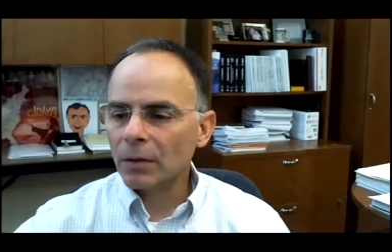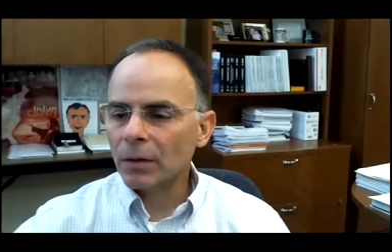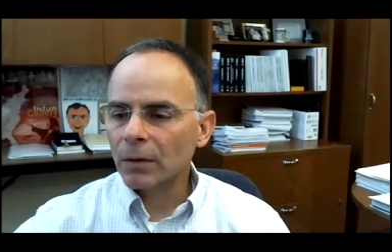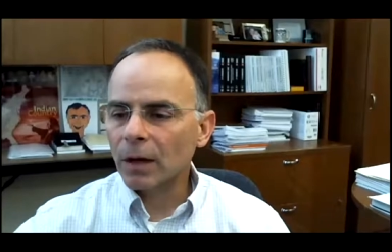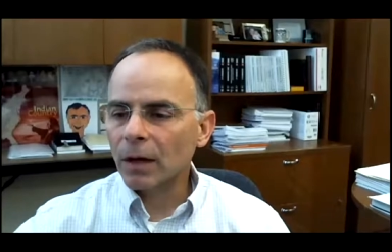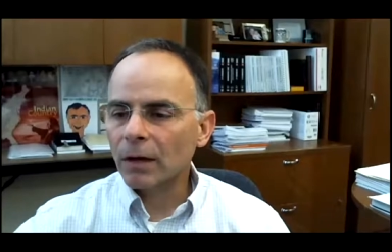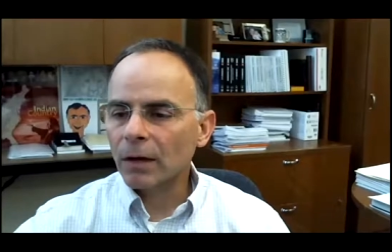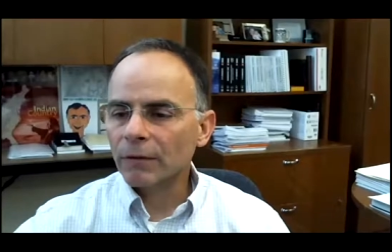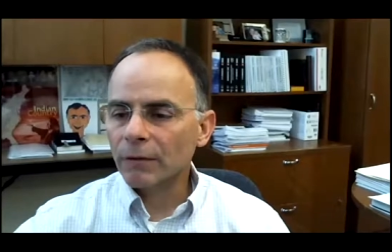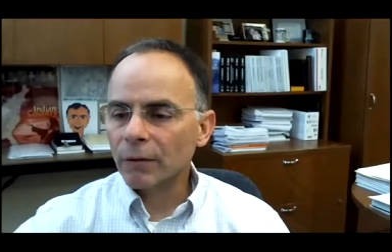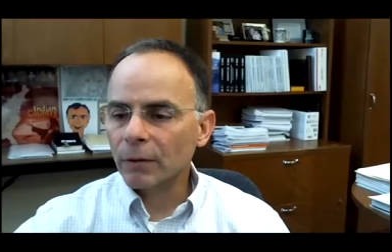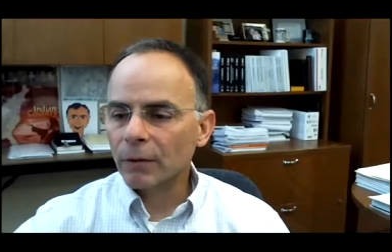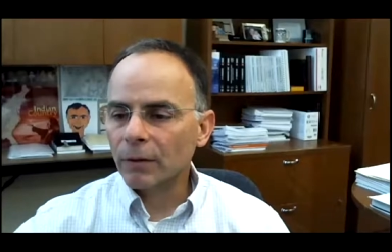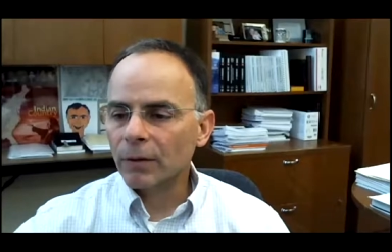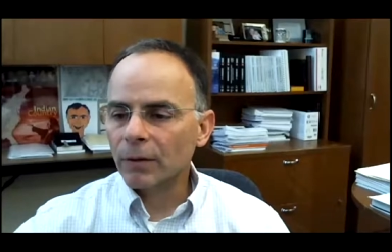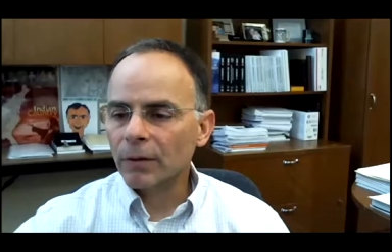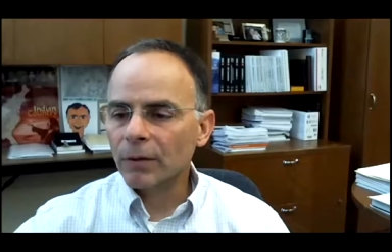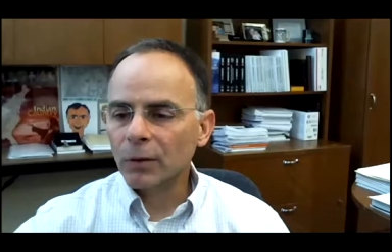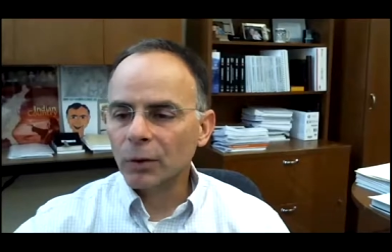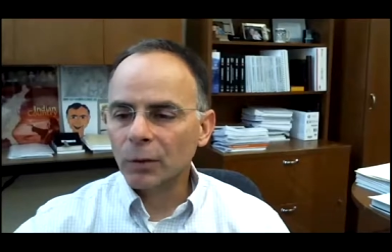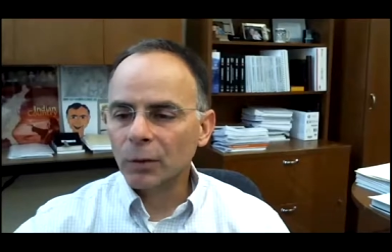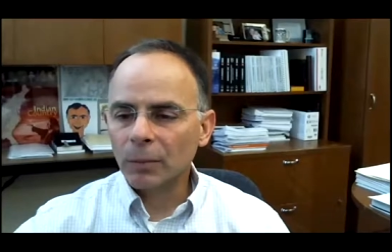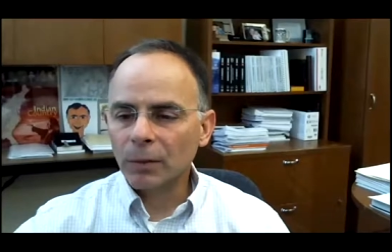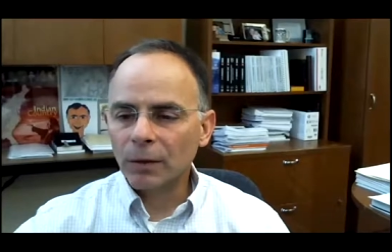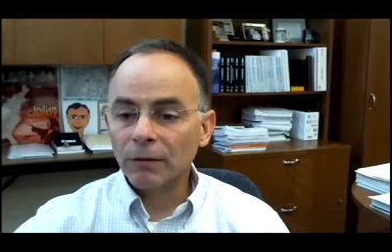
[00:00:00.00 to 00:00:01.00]
uh, for the
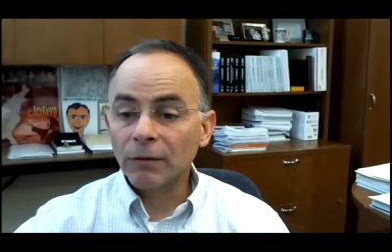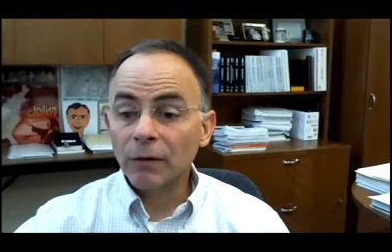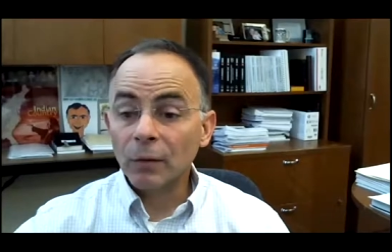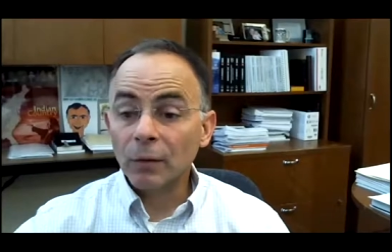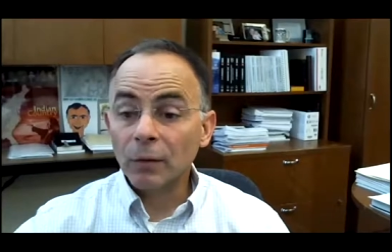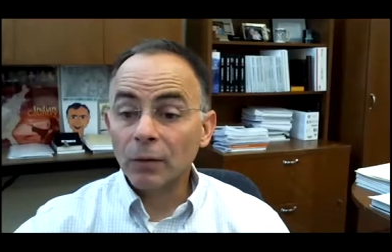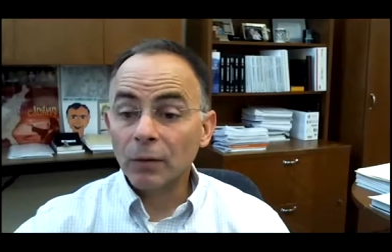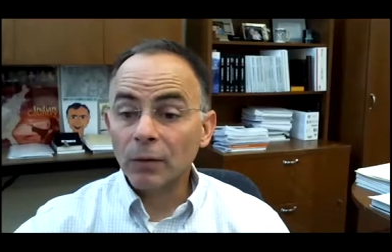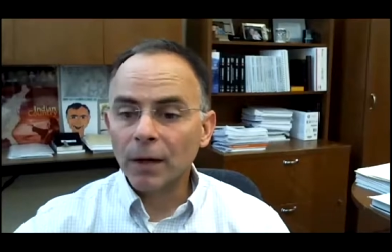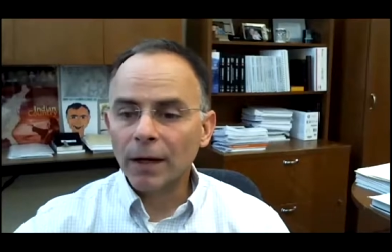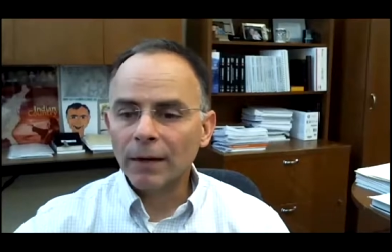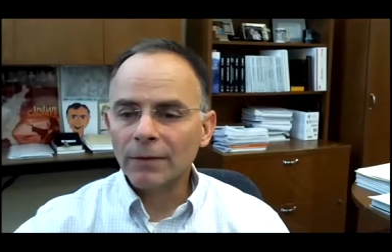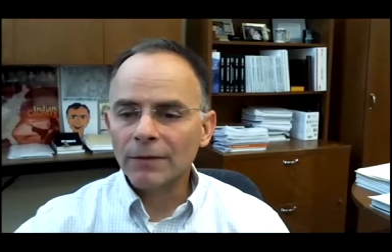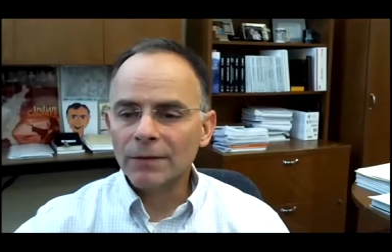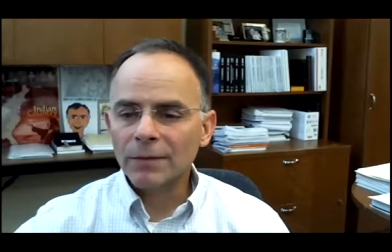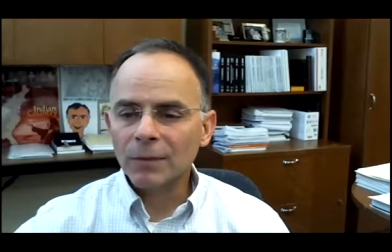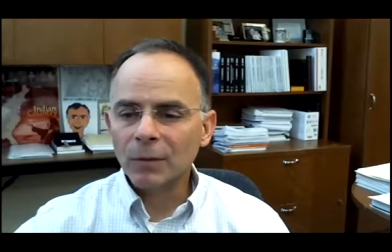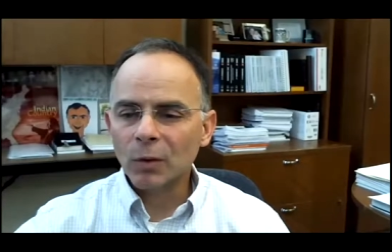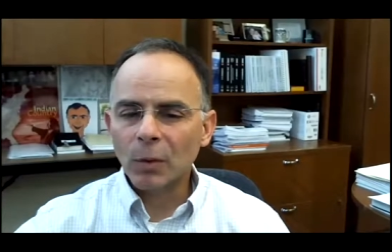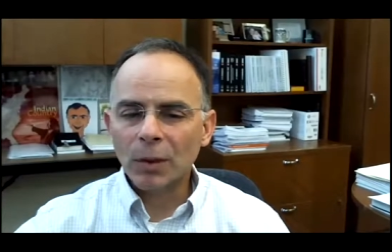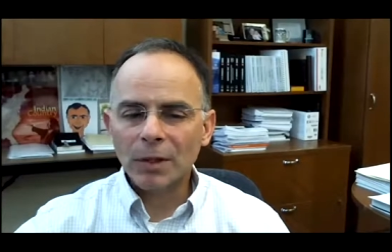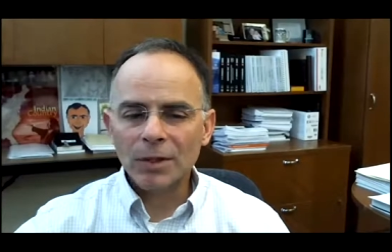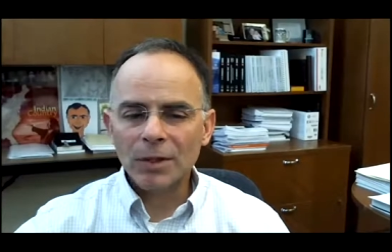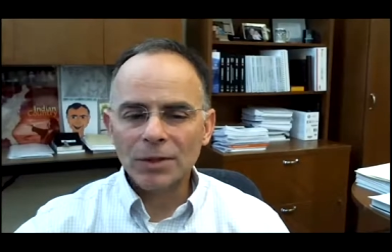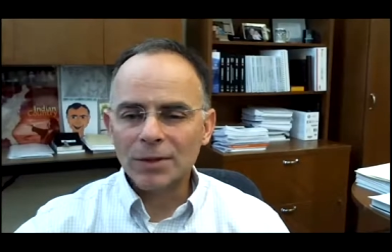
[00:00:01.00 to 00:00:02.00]
group, if you do have some
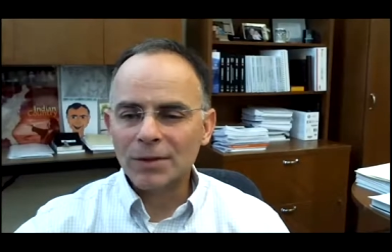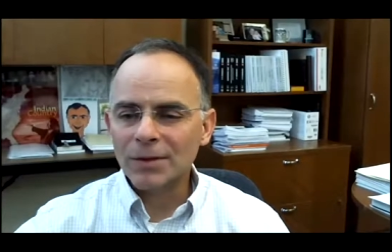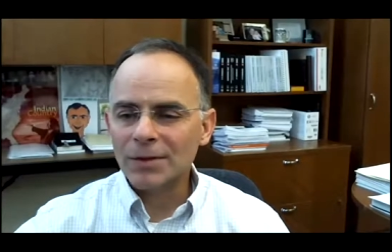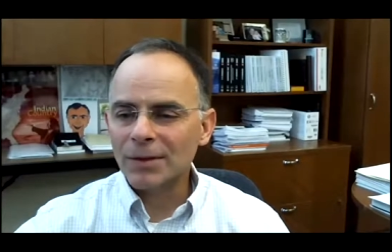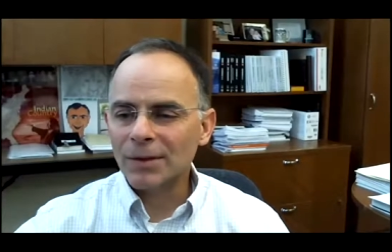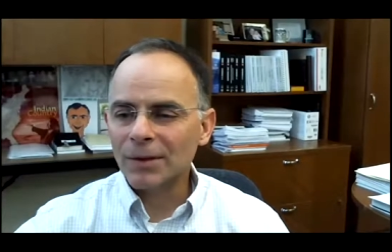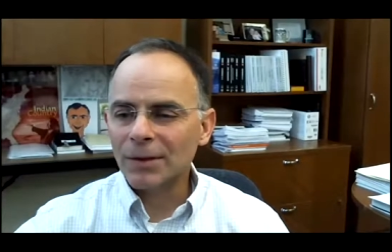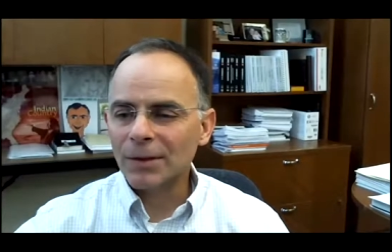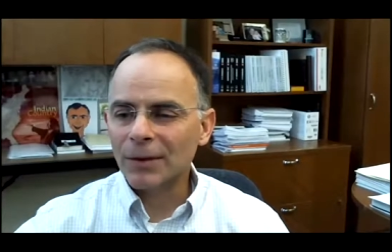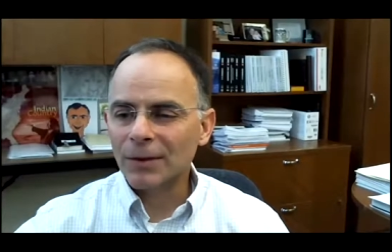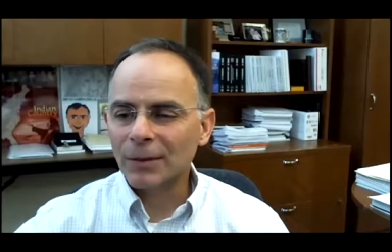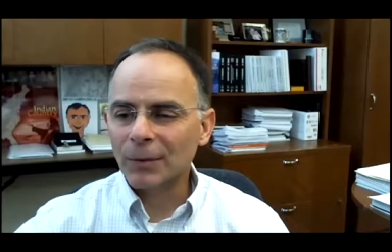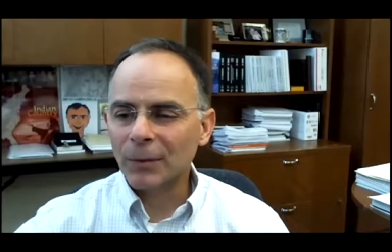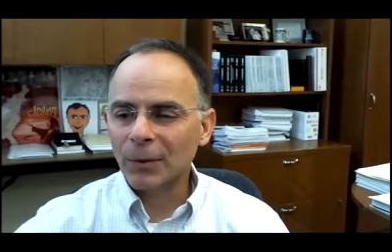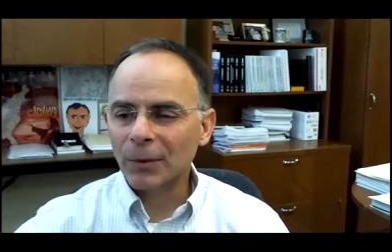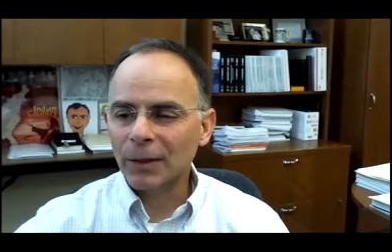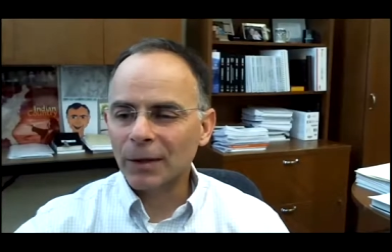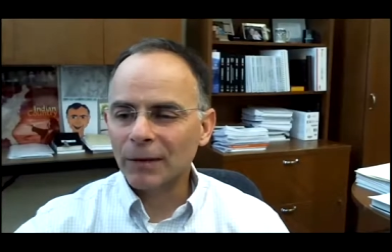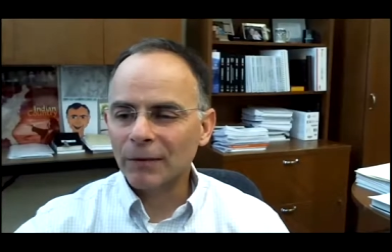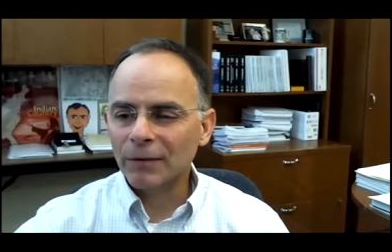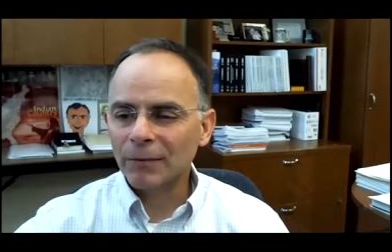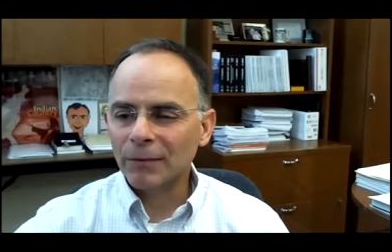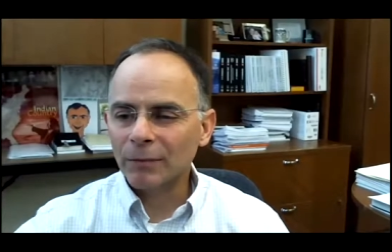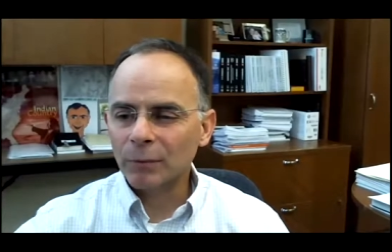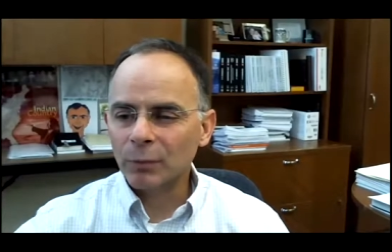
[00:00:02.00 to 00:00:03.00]
questions along the way,